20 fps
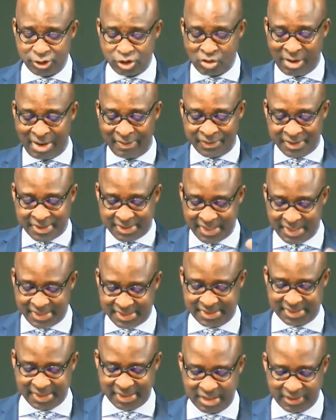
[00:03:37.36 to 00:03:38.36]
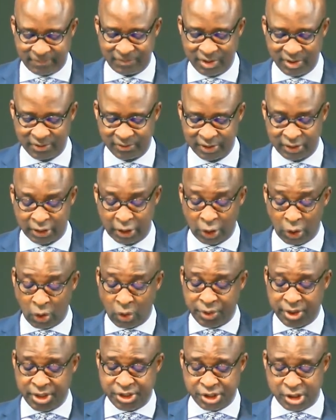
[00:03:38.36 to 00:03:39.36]
you have tasted that the
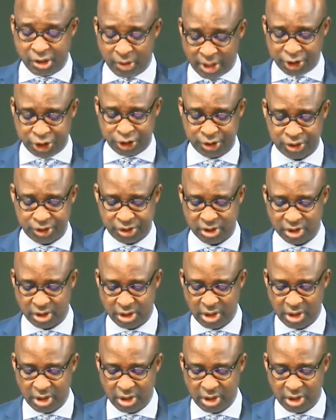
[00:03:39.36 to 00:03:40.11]
Lord is gracious,